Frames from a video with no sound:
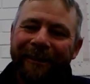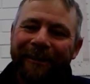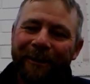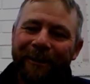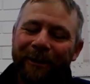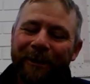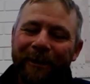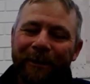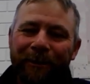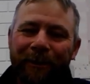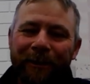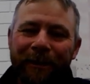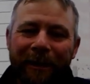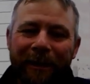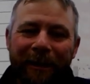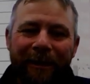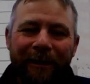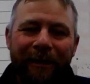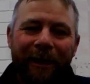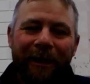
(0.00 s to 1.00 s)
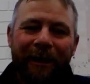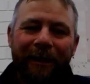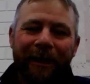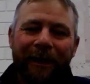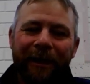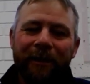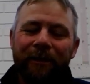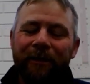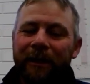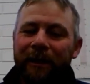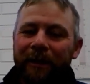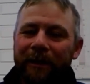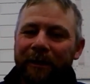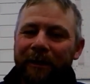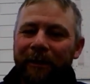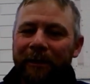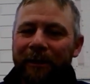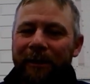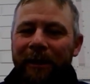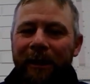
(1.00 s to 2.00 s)
Two different. They get
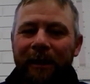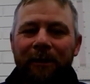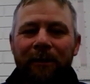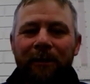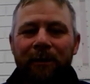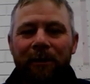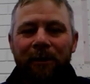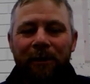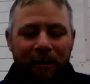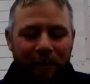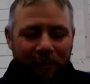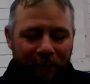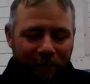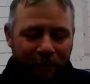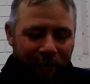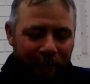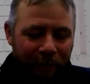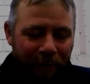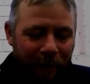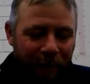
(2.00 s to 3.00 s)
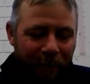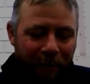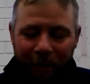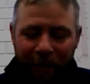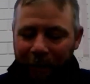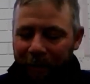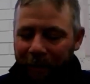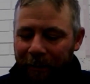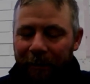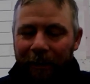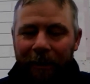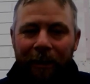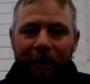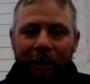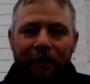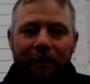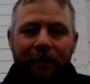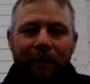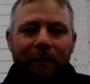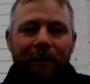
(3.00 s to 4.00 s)
angry on the slow horse, and they
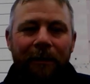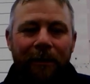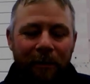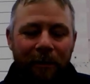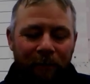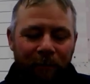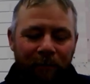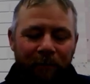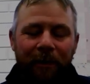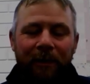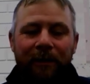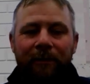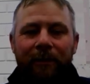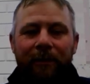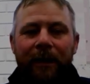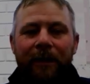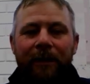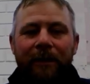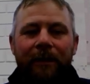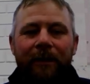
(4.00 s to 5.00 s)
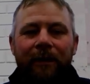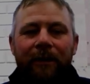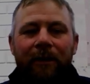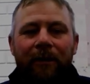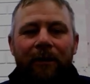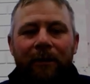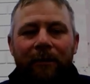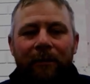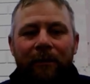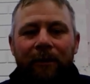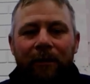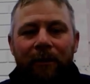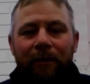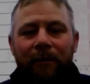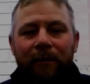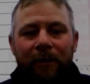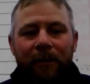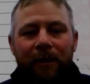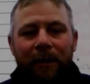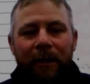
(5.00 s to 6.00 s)
get self-preservation, kind of
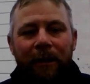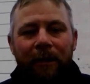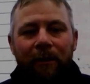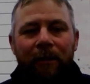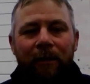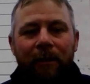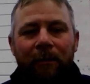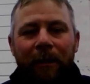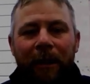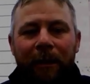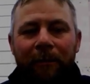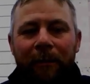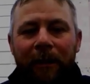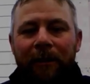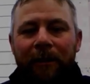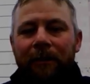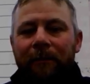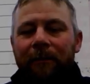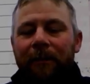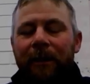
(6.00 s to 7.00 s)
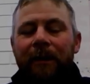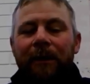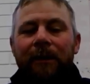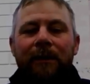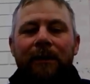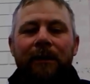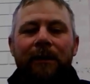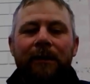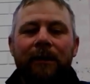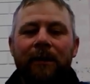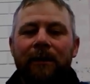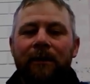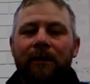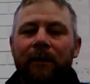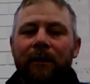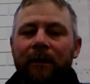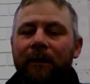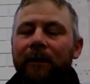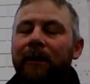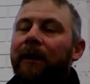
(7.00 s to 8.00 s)
nervous, and they don't want to make many decisions
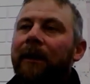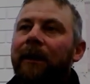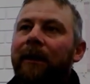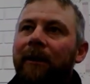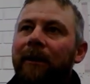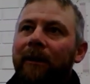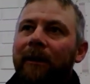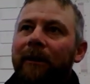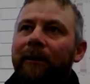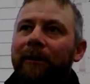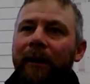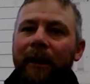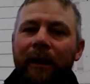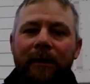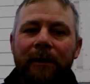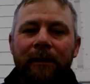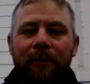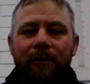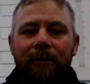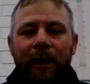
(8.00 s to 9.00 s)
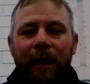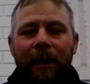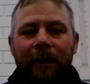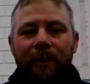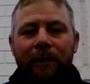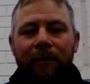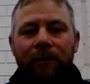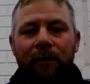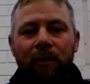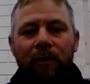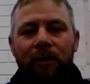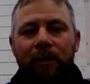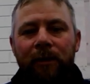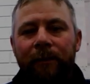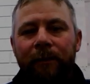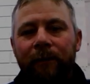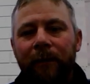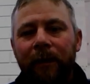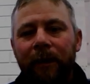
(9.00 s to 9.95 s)
on the fast reactive horse.